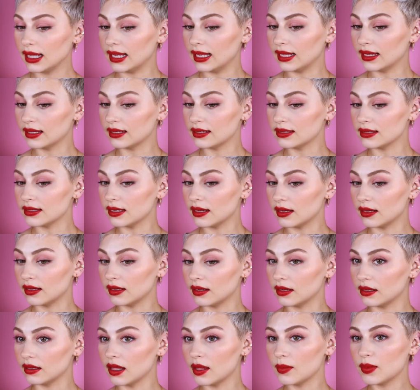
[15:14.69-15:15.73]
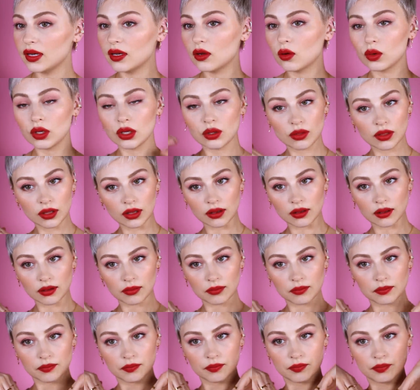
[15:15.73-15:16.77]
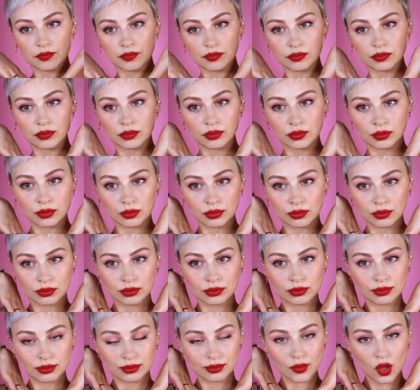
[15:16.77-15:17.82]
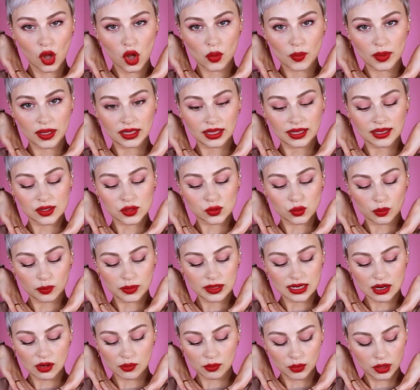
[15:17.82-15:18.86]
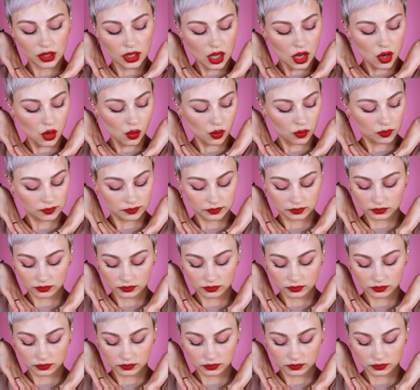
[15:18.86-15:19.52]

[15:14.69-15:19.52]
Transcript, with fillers: and let me know what you think. All my links will be down below.